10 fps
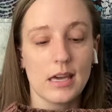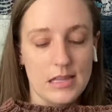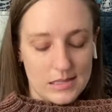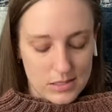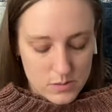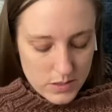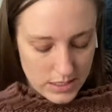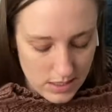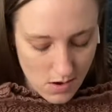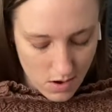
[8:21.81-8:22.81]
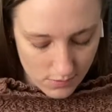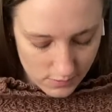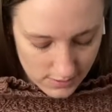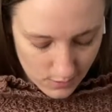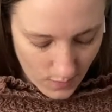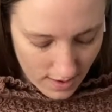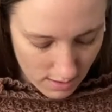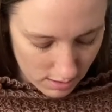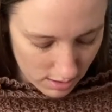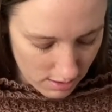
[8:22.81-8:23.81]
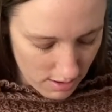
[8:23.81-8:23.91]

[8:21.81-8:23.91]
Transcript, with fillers: It suits the yarn really well.